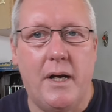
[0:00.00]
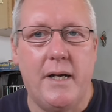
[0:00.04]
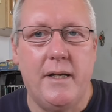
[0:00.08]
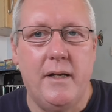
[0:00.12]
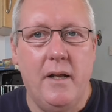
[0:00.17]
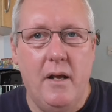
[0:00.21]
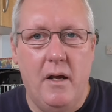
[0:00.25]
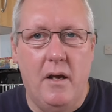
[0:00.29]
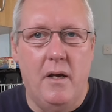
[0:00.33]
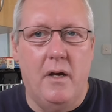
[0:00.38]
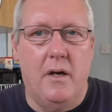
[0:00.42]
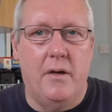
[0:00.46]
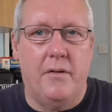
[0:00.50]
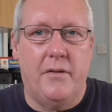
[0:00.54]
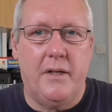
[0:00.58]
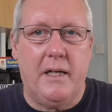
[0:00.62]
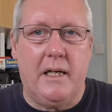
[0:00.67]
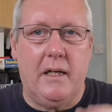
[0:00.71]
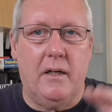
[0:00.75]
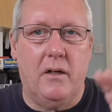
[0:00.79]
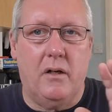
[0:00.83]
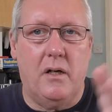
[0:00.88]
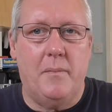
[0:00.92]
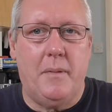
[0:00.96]
grain.
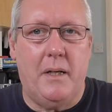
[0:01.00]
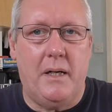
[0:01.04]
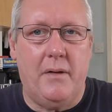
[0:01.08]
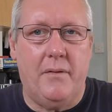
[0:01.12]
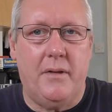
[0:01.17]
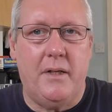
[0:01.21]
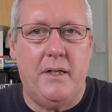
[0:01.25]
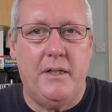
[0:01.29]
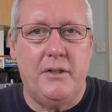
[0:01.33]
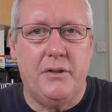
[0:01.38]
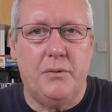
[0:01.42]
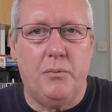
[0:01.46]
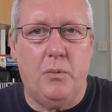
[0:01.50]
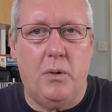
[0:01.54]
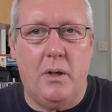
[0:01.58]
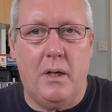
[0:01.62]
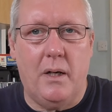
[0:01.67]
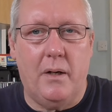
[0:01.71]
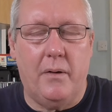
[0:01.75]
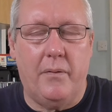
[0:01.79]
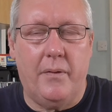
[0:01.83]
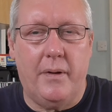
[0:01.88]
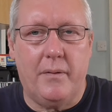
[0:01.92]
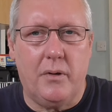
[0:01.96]
thing I like about these as
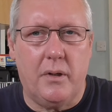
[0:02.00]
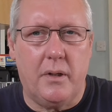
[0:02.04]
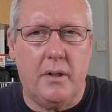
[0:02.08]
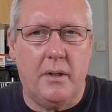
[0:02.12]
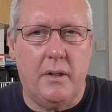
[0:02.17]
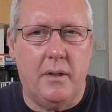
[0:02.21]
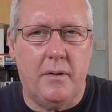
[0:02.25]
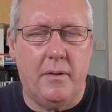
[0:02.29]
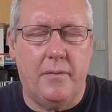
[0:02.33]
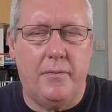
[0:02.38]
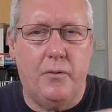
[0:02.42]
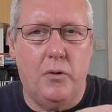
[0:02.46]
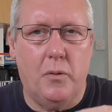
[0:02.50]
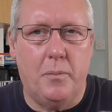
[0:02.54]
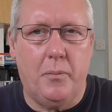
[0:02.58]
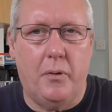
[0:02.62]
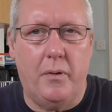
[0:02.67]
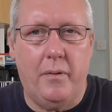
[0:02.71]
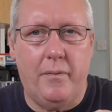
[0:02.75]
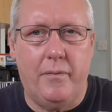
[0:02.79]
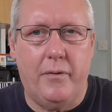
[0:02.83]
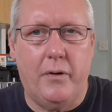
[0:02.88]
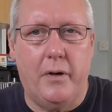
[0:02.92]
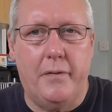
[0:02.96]
well, they've got a
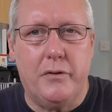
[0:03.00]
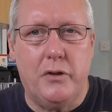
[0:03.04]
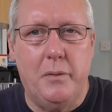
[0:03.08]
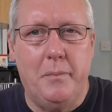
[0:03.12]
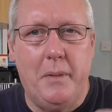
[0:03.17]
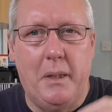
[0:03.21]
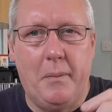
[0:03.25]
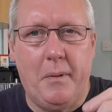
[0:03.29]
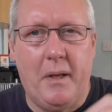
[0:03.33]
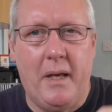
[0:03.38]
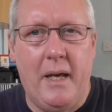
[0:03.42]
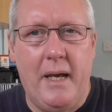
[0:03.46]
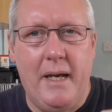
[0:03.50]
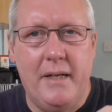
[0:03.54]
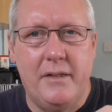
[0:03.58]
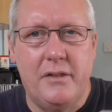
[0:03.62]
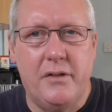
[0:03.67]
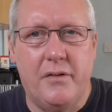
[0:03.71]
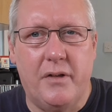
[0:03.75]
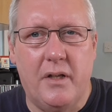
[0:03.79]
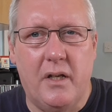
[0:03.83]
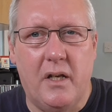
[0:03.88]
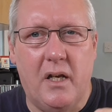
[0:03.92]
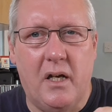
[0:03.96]
452 millimeter head,
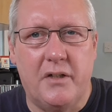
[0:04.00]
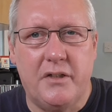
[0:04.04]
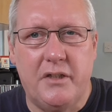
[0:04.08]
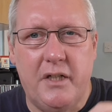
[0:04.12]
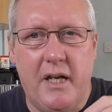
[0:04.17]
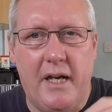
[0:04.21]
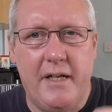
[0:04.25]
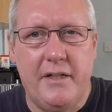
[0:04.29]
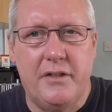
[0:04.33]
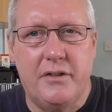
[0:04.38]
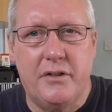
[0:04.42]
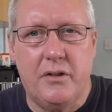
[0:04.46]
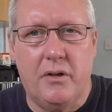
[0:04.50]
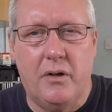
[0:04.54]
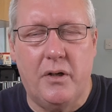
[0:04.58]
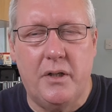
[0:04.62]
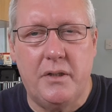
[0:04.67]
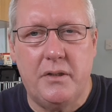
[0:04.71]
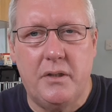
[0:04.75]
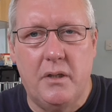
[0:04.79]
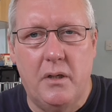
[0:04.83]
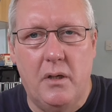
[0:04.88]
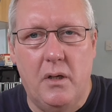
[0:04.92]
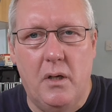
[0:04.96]
so the largest head
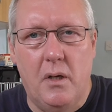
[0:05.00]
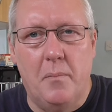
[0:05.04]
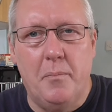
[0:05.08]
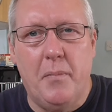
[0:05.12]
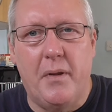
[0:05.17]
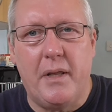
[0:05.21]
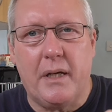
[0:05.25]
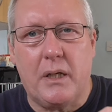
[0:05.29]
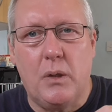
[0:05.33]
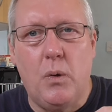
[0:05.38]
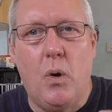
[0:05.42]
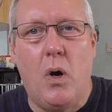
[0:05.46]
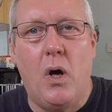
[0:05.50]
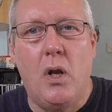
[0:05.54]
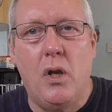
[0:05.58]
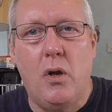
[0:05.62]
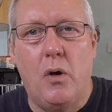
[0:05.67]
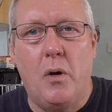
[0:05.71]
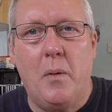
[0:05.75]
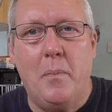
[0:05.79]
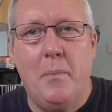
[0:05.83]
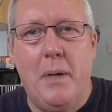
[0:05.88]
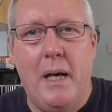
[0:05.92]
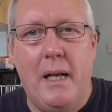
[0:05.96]
size, but they're quite a
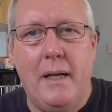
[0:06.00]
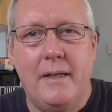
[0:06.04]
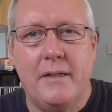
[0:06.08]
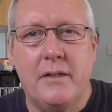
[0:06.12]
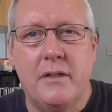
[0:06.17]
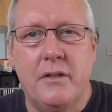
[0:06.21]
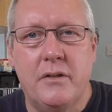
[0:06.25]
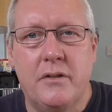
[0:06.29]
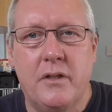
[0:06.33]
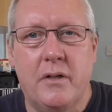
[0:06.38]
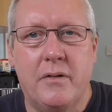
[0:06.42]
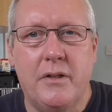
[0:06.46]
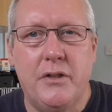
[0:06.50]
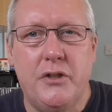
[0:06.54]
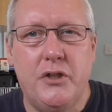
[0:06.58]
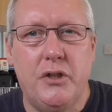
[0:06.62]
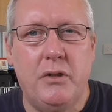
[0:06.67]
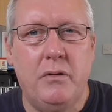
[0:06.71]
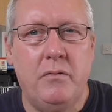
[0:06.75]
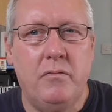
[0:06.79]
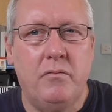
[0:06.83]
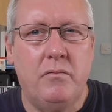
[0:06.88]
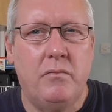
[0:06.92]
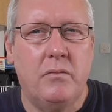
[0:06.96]
long pellet, so they
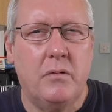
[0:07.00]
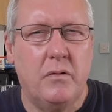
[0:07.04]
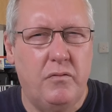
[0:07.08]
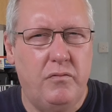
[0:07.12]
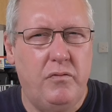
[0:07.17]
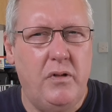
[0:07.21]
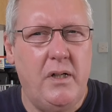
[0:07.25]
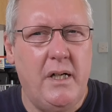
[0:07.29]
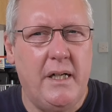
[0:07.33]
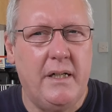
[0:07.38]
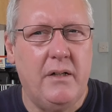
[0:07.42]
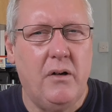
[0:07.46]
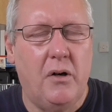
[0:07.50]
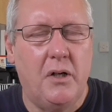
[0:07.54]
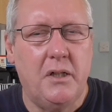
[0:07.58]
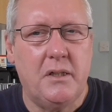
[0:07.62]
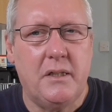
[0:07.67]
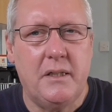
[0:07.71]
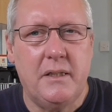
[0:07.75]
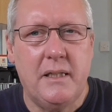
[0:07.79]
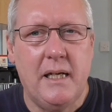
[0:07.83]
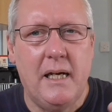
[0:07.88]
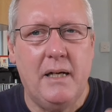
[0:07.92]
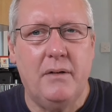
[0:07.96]
shoot really
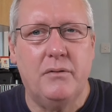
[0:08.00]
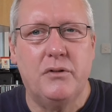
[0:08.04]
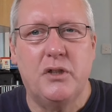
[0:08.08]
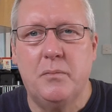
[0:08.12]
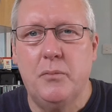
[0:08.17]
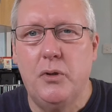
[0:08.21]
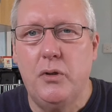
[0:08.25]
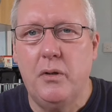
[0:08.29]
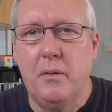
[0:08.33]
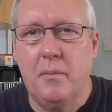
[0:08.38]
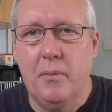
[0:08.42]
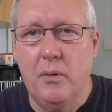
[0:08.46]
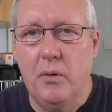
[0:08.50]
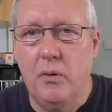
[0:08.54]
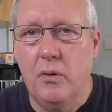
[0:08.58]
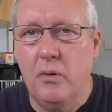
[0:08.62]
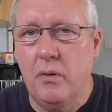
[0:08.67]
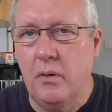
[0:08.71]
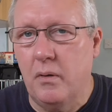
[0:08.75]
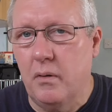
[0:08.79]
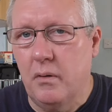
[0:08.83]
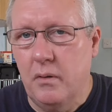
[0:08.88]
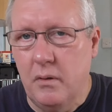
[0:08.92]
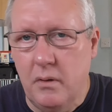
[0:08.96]
nicely down smooth
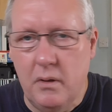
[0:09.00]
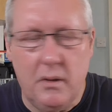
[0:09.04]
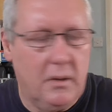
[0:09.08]
bore